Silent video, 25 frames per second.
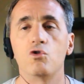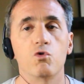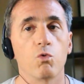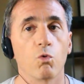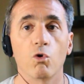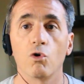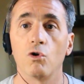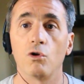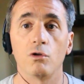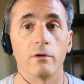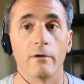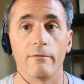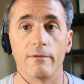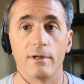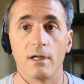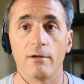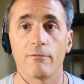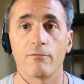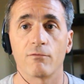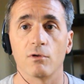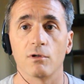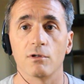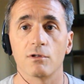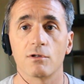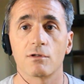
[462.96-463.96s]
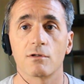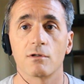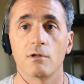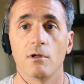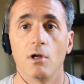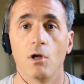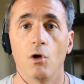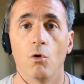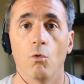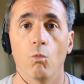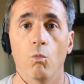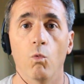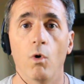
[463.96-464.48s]
world of a difference
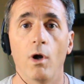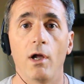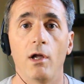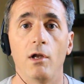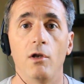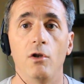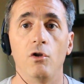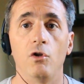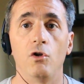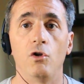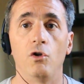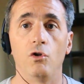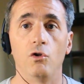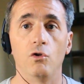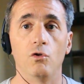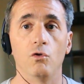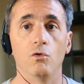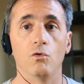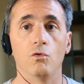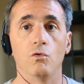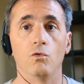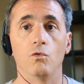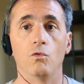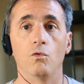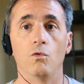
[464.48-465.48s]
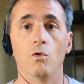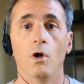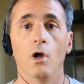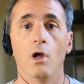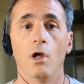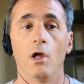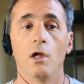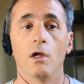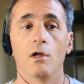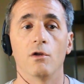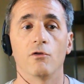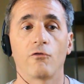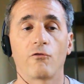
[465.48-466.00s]
when you
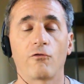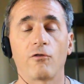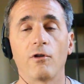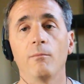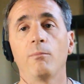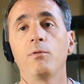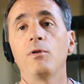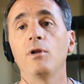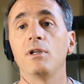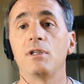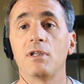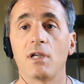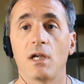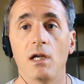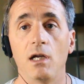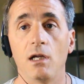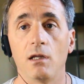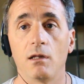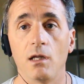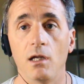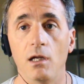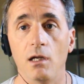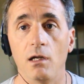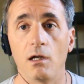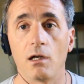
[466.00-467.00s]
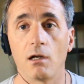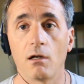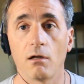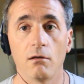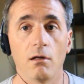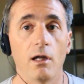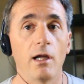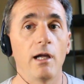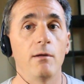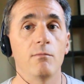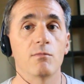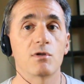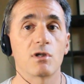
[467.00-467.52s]
simply take the
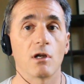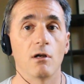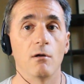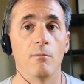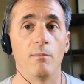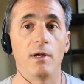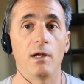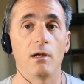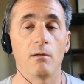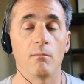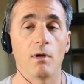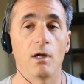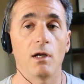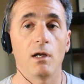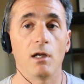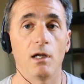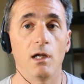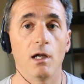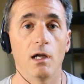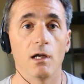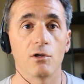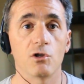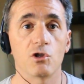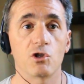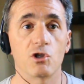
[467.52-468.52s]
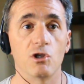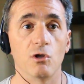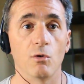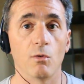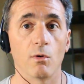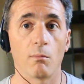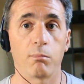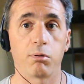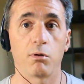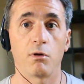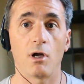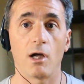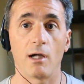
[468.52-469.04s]
claims that are being made against you and
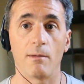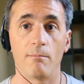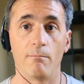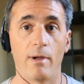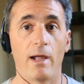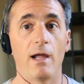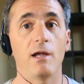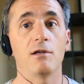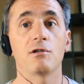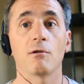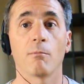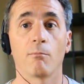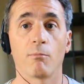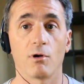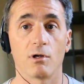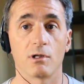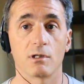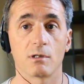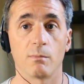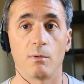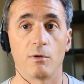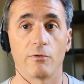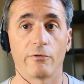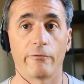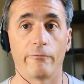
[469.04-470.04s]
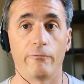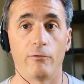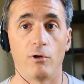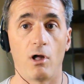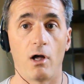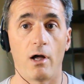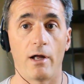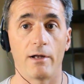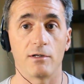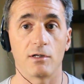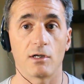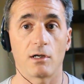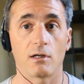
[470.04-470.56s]
apply basic principles of
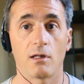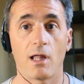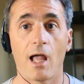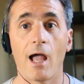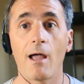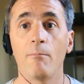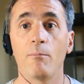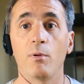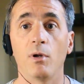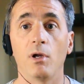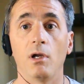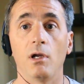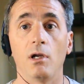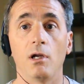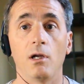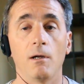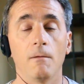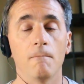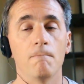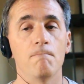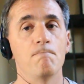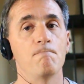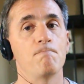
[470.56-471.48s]
logic. That being,